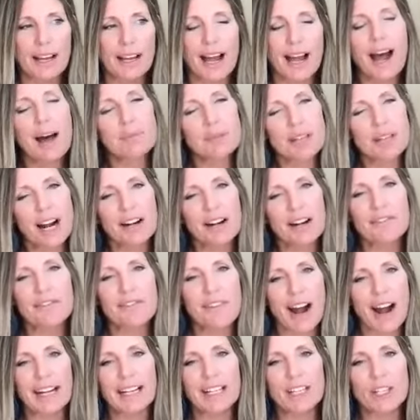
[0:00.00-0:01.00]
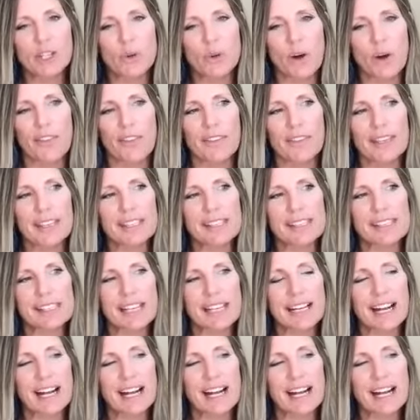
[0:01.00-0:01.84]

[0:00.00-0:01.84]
I'm tired of fighting you on this,